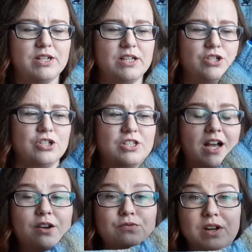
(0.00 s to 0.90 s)
It's just that
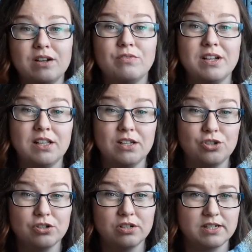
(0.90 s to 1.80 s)
I really, really
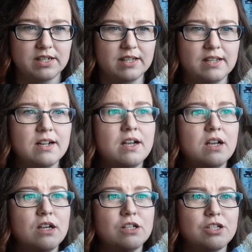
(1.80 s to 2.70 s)
enjoyed it.
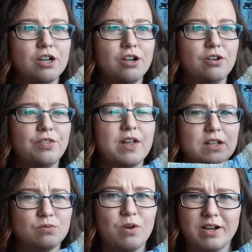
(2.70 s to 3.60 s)
So
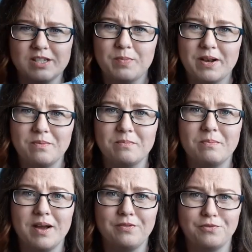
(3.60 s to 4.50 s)
that's what I spent
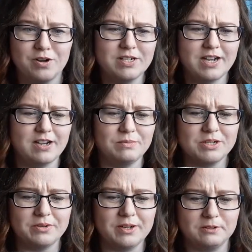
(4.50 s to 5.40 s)
my free time
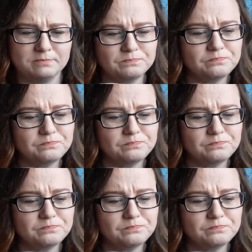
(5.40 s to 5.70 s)
doing.